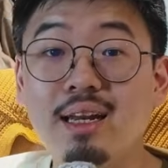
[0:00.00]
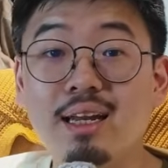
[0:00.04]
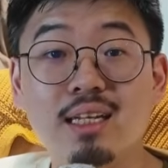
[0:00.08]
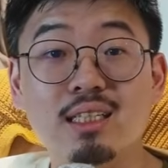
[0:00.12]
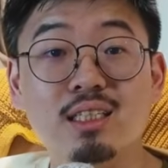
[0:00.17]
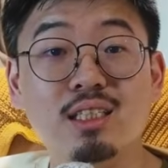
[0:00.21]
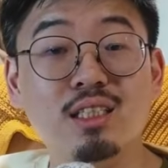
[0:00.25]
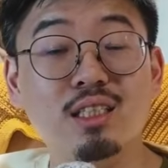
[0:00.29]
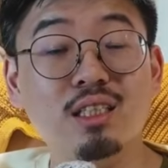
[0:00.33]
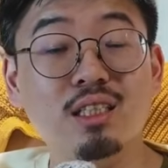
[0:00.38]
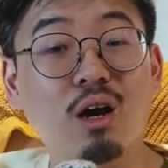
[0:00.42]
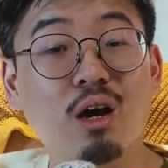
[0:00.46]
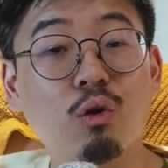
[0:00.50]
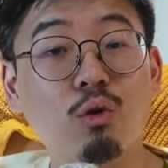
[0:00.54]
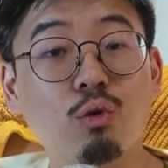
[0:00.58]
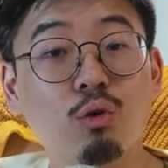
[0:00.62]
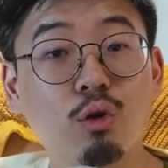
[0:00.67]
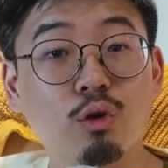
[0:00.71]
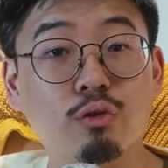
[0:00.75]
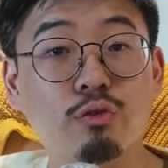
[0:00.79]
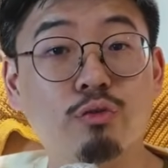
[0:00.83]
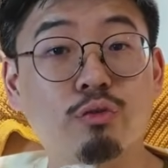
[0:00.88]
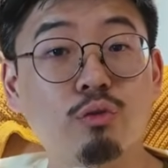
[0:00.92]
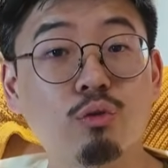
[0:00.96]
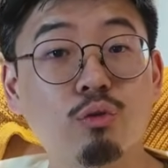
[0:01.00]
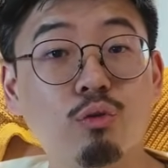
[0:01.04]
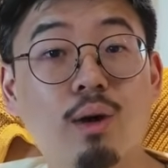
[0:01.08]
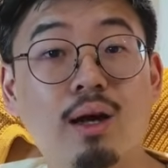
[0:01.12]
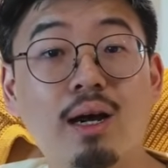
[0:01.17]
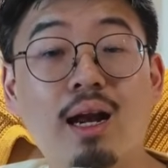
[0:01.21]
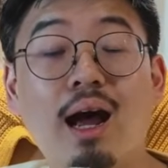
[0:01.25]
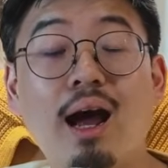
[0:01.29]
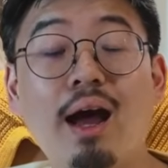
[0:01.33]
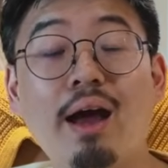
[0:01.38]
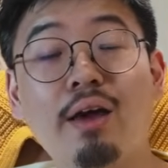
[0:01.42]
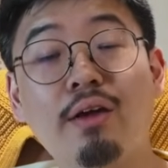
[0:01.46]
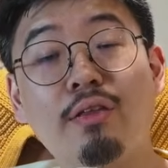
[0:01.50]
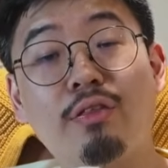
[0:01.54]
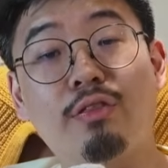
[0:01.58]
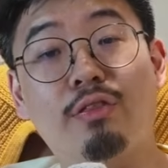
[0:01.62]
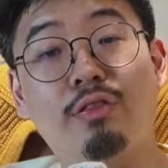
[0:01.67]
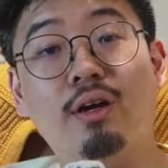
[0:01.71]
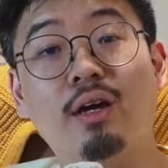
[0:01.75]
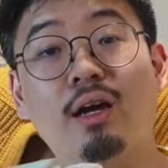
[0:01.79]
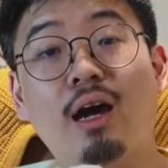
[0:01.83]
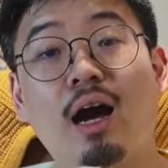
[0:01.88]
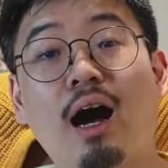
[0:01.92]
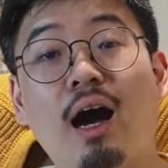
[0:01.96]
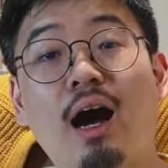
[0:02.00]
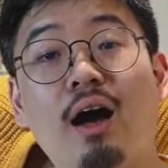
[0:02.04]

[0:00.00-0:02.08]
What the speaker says: let's now look through what I think